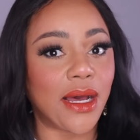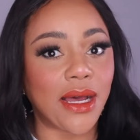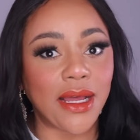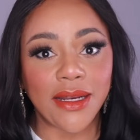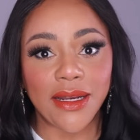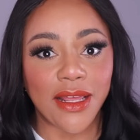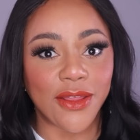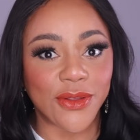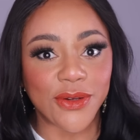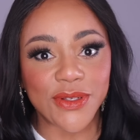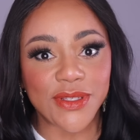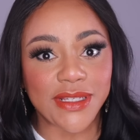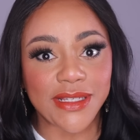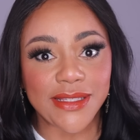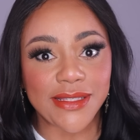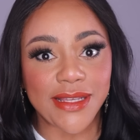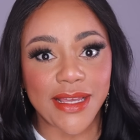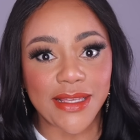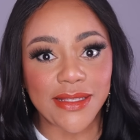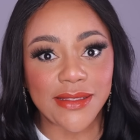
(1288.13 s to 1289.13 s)
Another
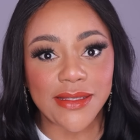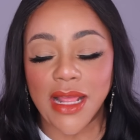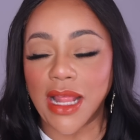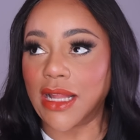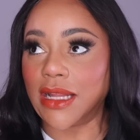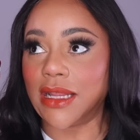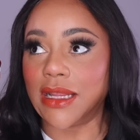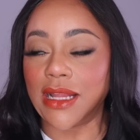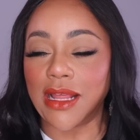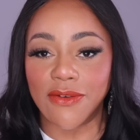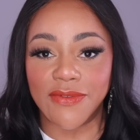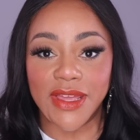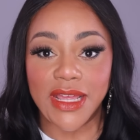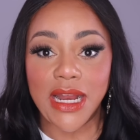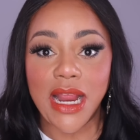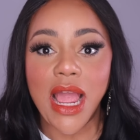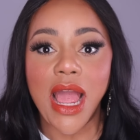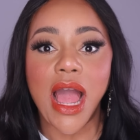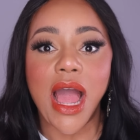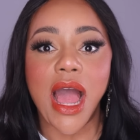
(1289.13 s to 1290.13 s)
success, love
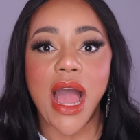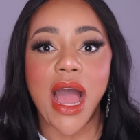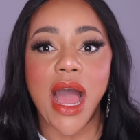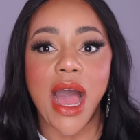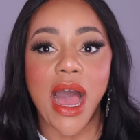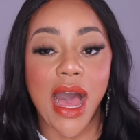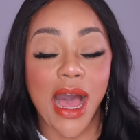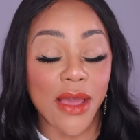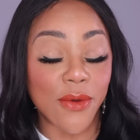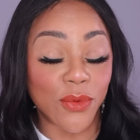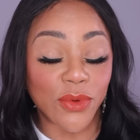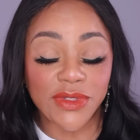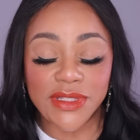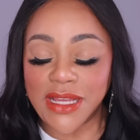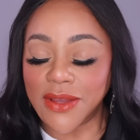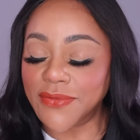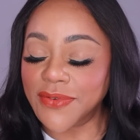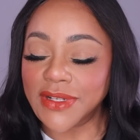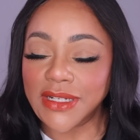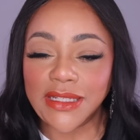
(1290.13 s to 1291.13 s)
it. I will
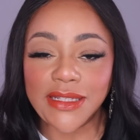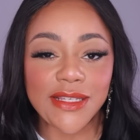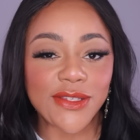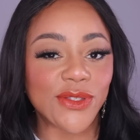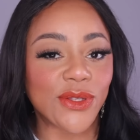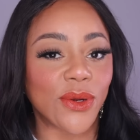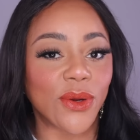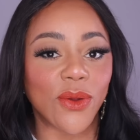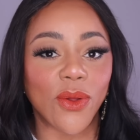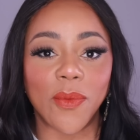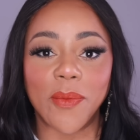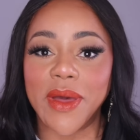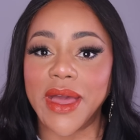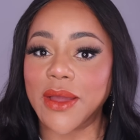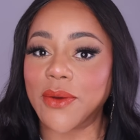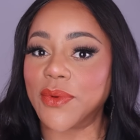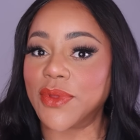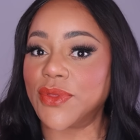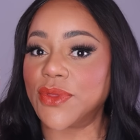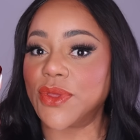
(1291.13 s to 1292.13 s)
definitely circle
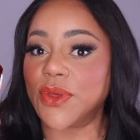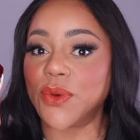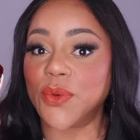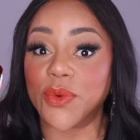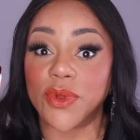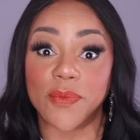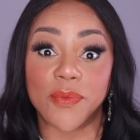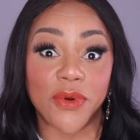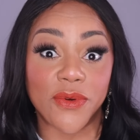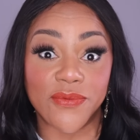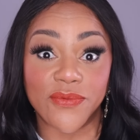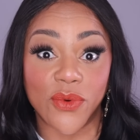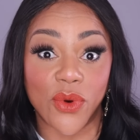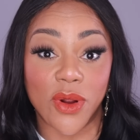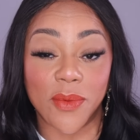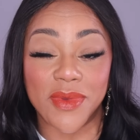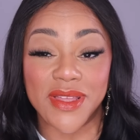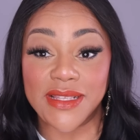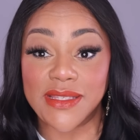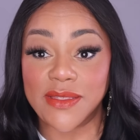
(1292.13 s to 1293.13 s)
back with you with
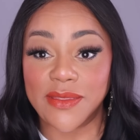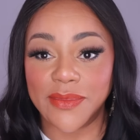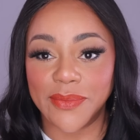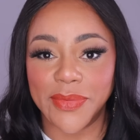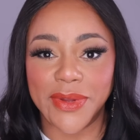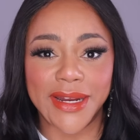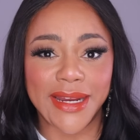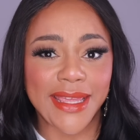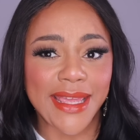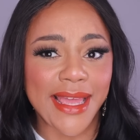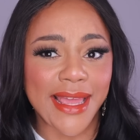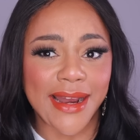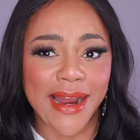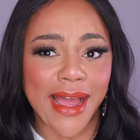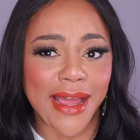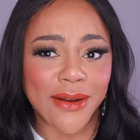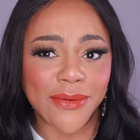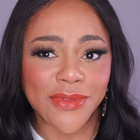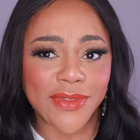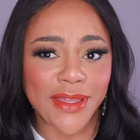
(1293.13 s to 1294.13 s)
performance, but again,
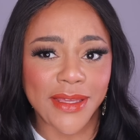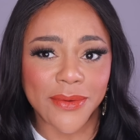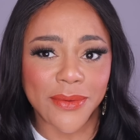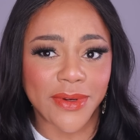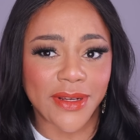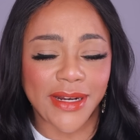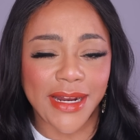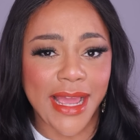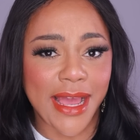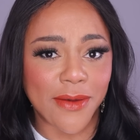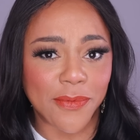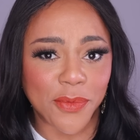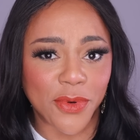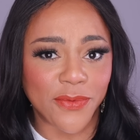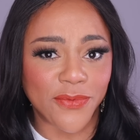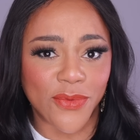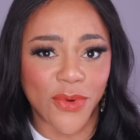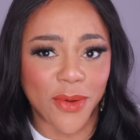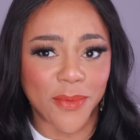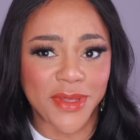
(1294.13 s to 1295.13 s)
I don't think we're gonna have
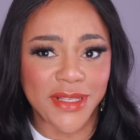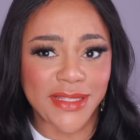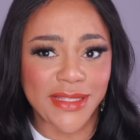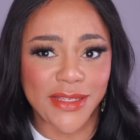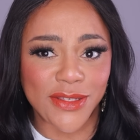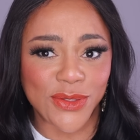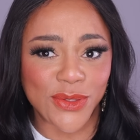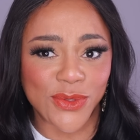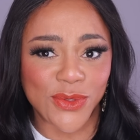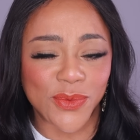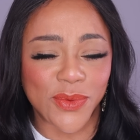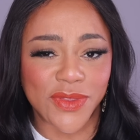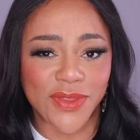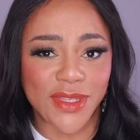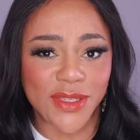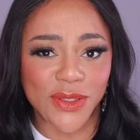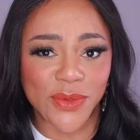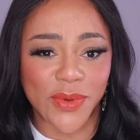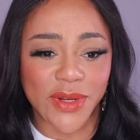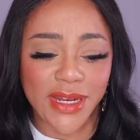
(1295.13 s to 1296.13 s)
performance issues with
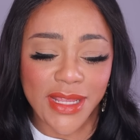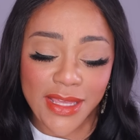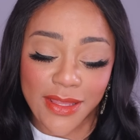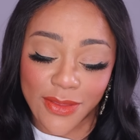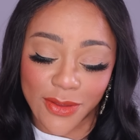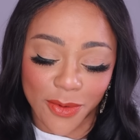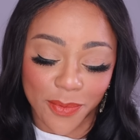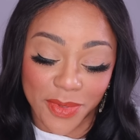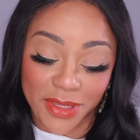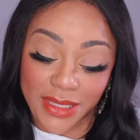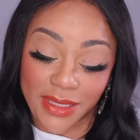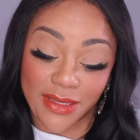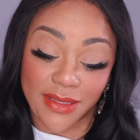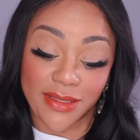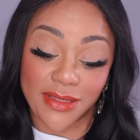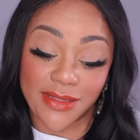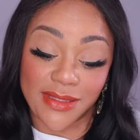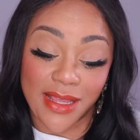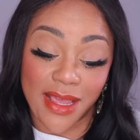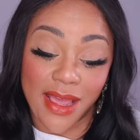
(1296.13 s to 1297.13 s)
this one either
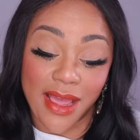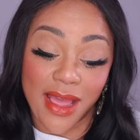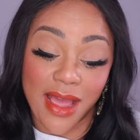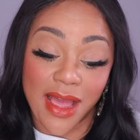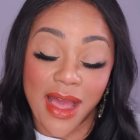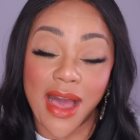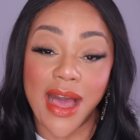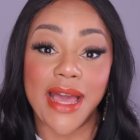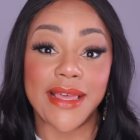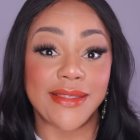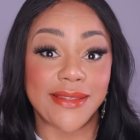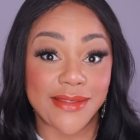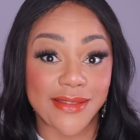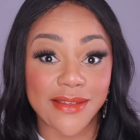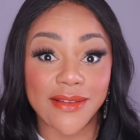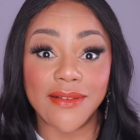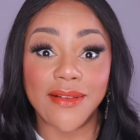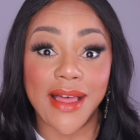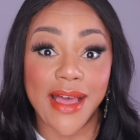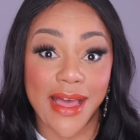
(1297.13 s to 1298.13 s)
because I
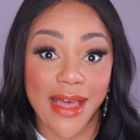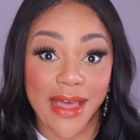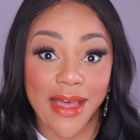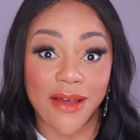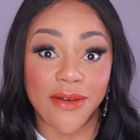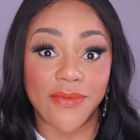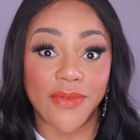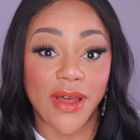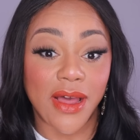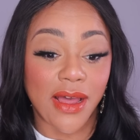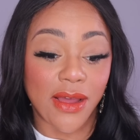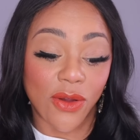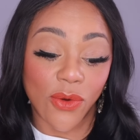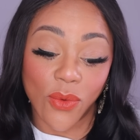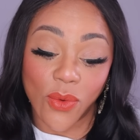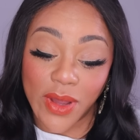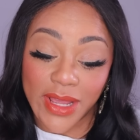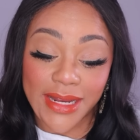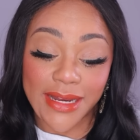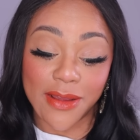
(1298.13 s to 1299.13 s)
still have
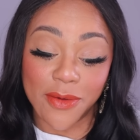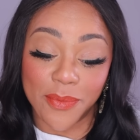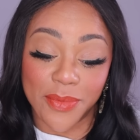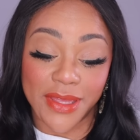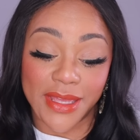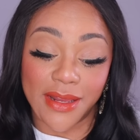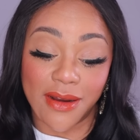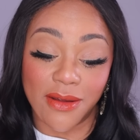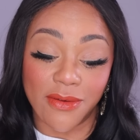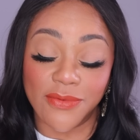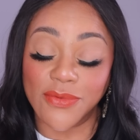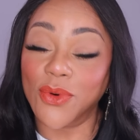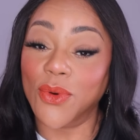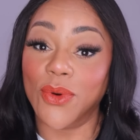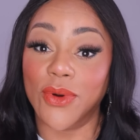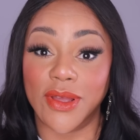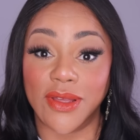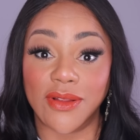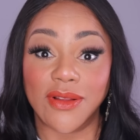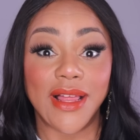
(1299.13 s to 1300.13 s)
quite a bit of
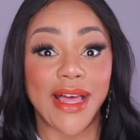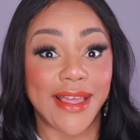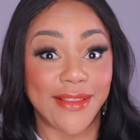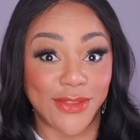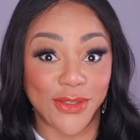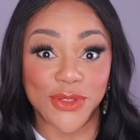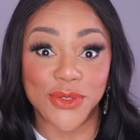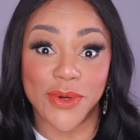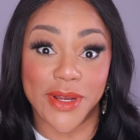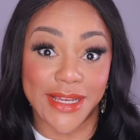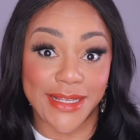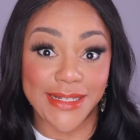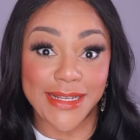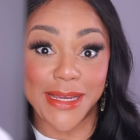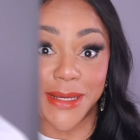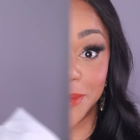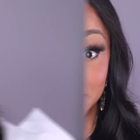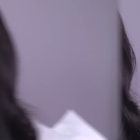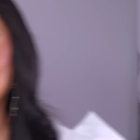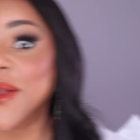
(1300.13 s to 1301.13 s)
oil at the dry
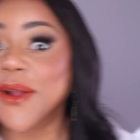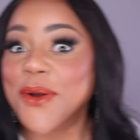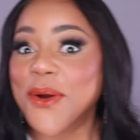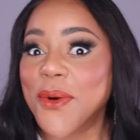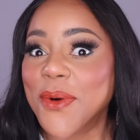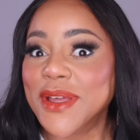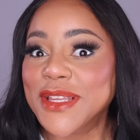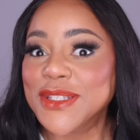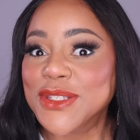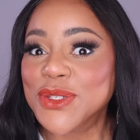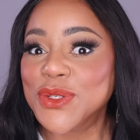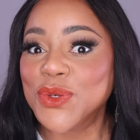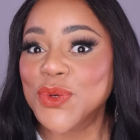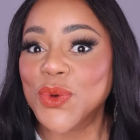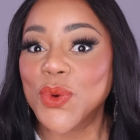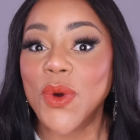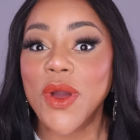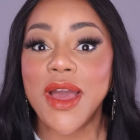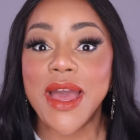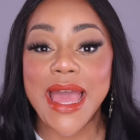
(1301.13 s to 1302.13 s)
down. We are going
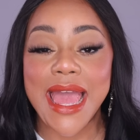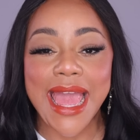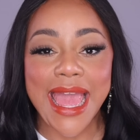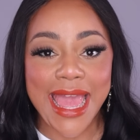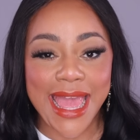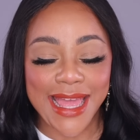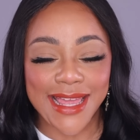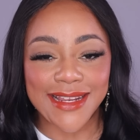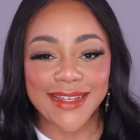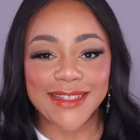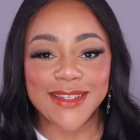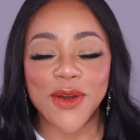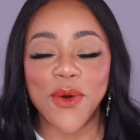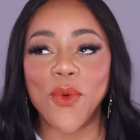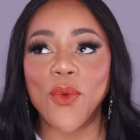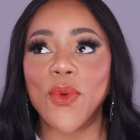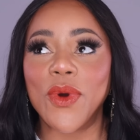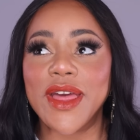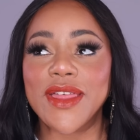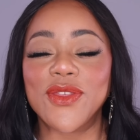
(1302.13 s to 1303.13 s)
to end
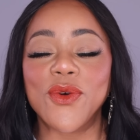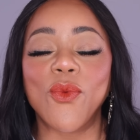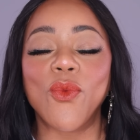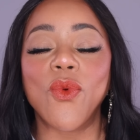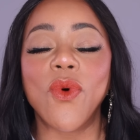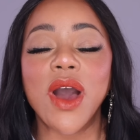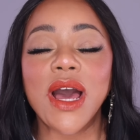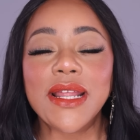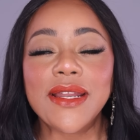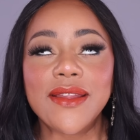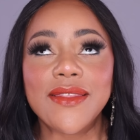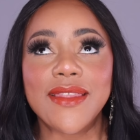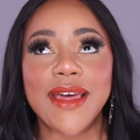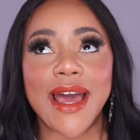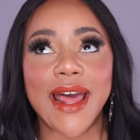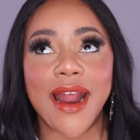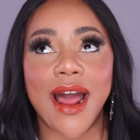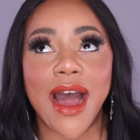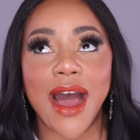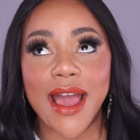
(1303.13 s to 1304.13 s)
with one
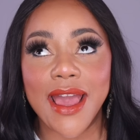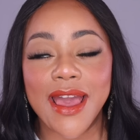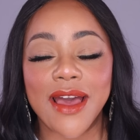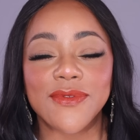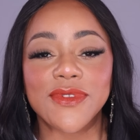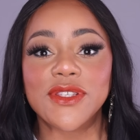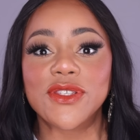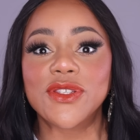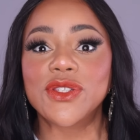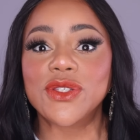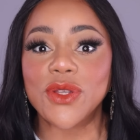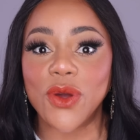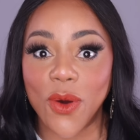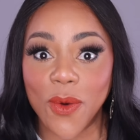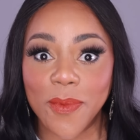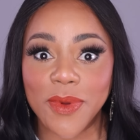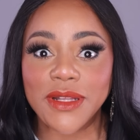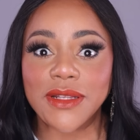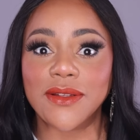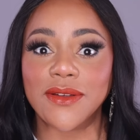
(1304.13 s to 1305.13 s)
that I have
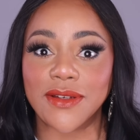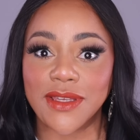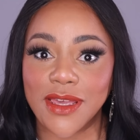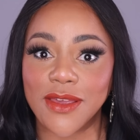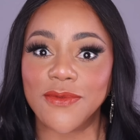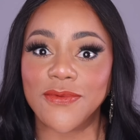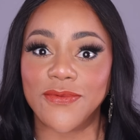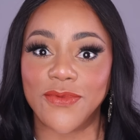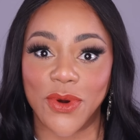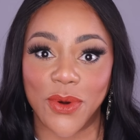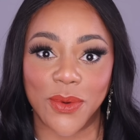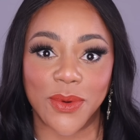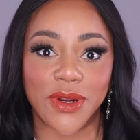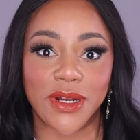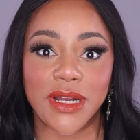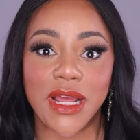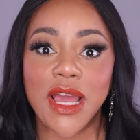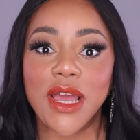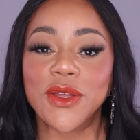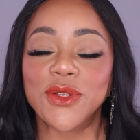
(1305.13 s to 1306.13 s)
so been looking
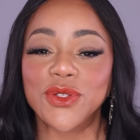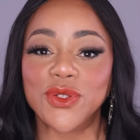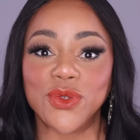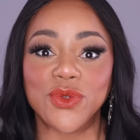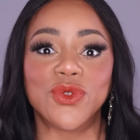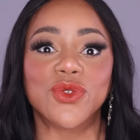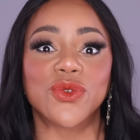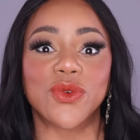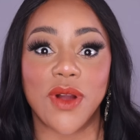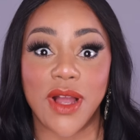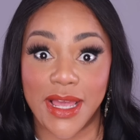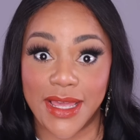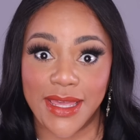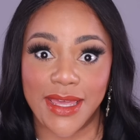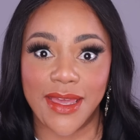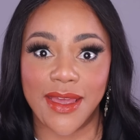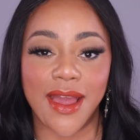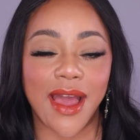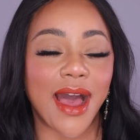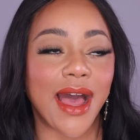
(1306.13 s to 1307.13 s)
forward to
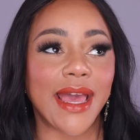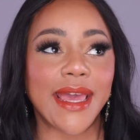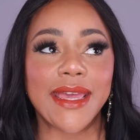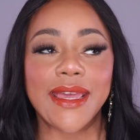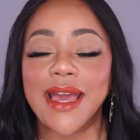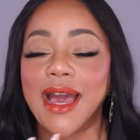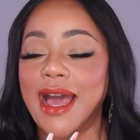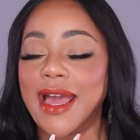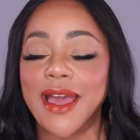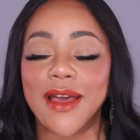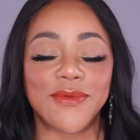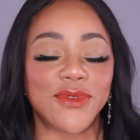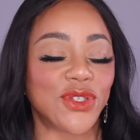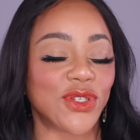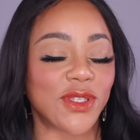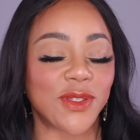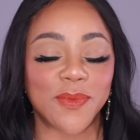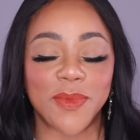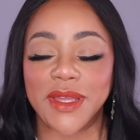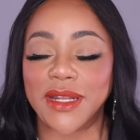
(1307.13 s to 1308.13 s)
trying. I have
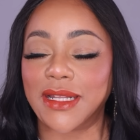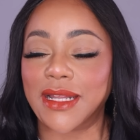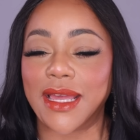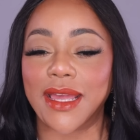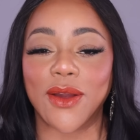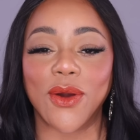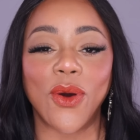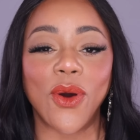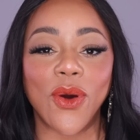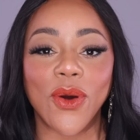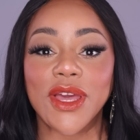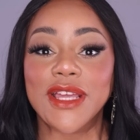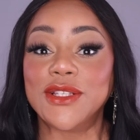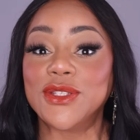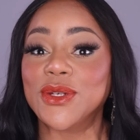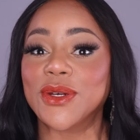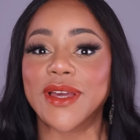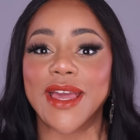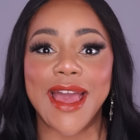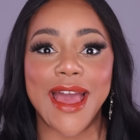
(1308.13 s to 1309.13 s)
just been like, oh,
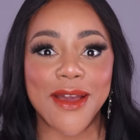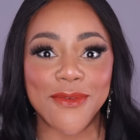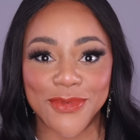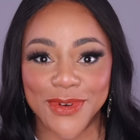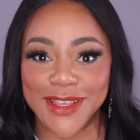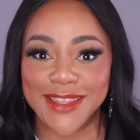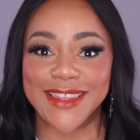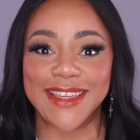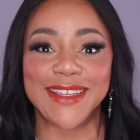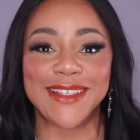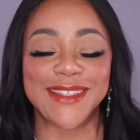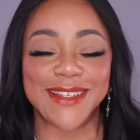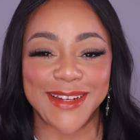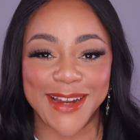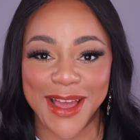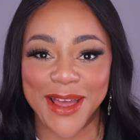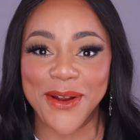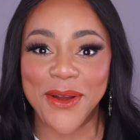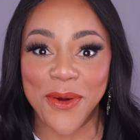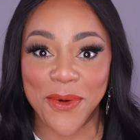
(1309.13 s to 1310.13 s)
it took everything to
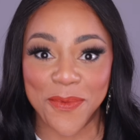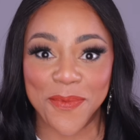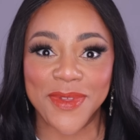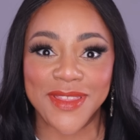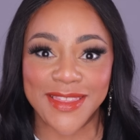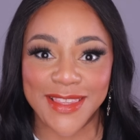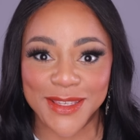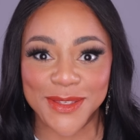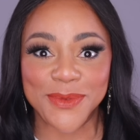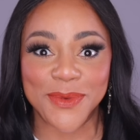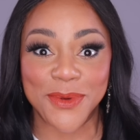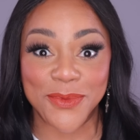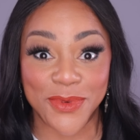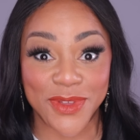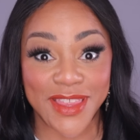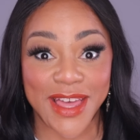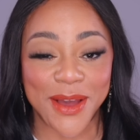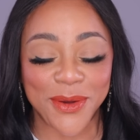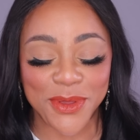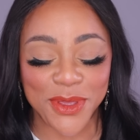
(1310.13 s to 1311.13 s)
not open this one
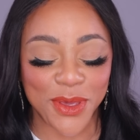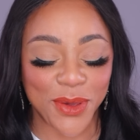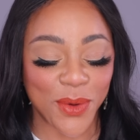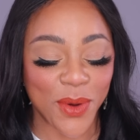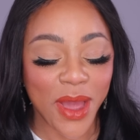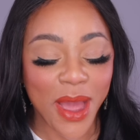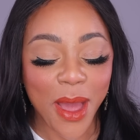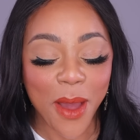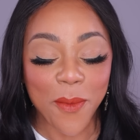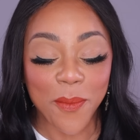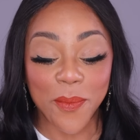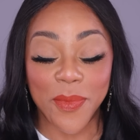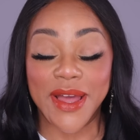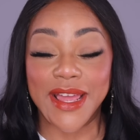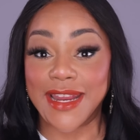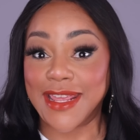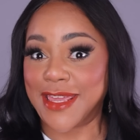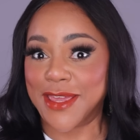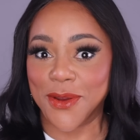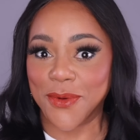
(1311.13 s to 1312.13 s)
without you.
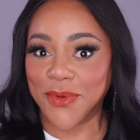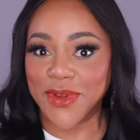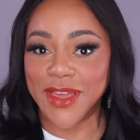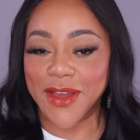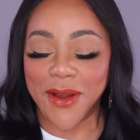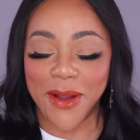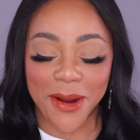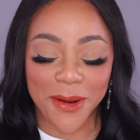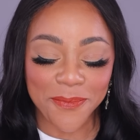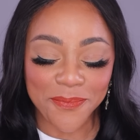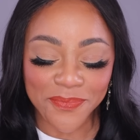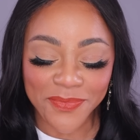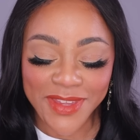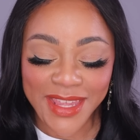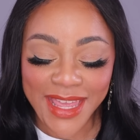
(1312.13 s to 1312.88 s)
But here we are.